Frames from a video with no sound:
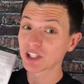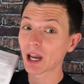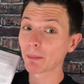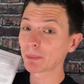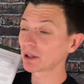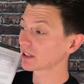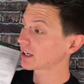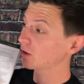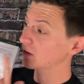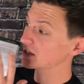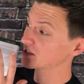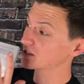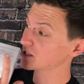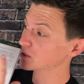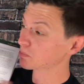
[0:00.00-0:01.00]
example, there
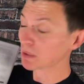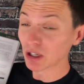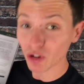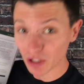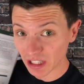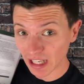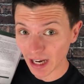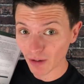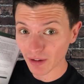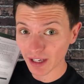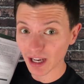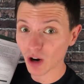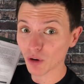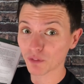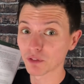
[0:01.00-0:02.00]
is this Beer
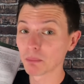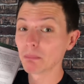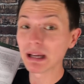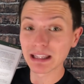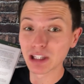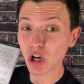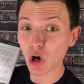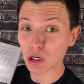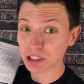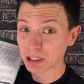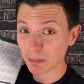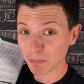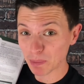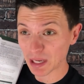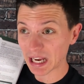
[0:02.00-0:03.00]
Cleric out of the Midgard
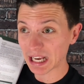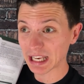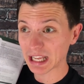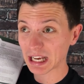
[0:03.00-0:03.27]
campaign,